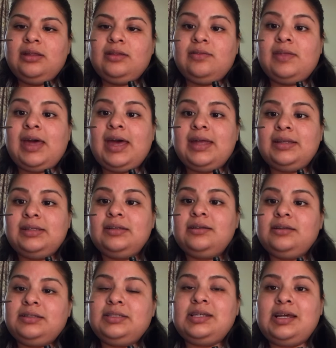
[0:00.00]
that
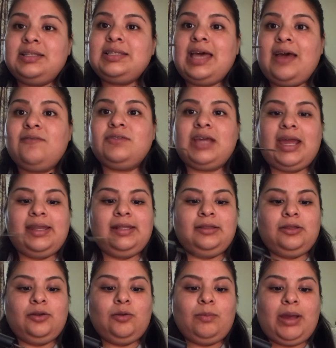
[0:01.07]
does have tiny
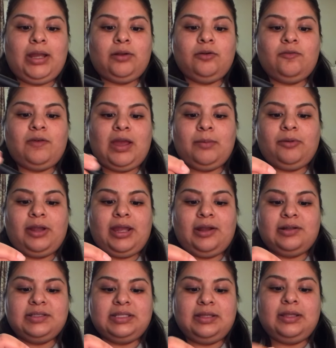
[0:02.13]
little microfiber
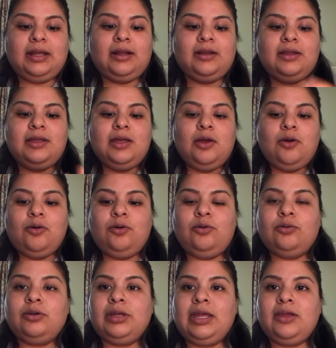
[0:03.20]
hairs in there.
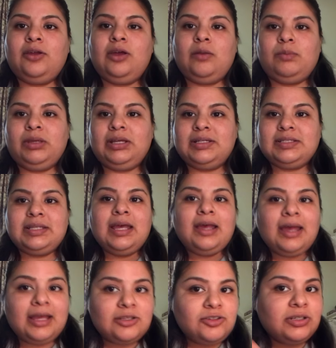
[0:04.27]
Ooh, okay, good, because
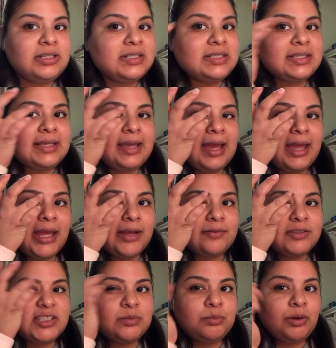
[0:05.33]
as you can see I have
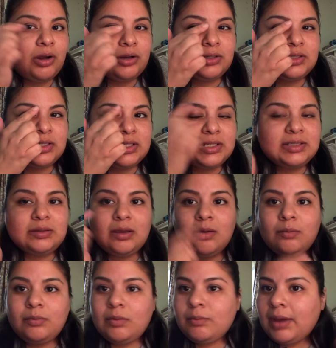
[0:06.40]
sparseness
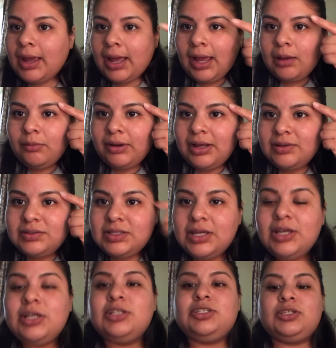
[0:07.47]
in my eyebrows,
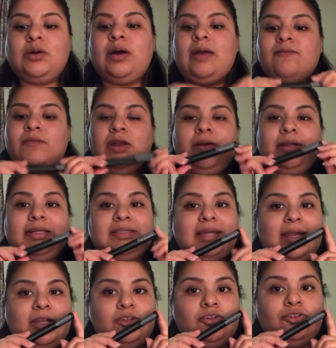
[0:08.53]
so I'm very
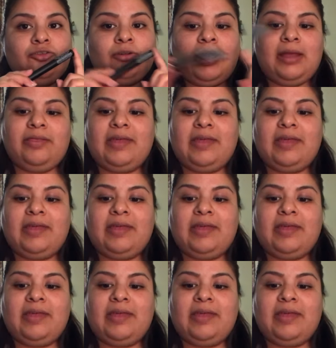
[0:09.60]
excited to try